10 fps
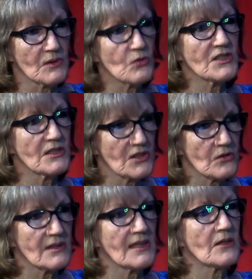the Christians
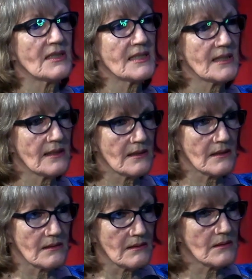have got that idea,
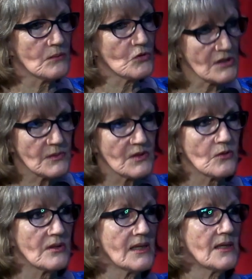the Muslims have
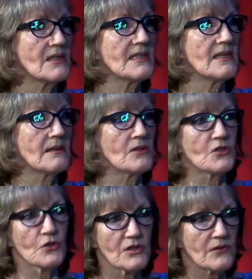got that idea,
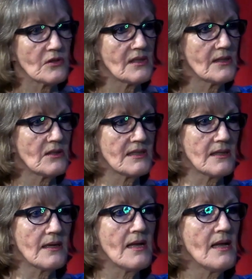the Jews have got that
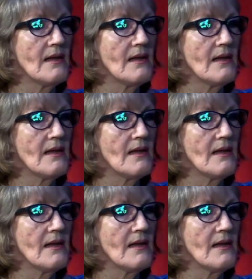idea,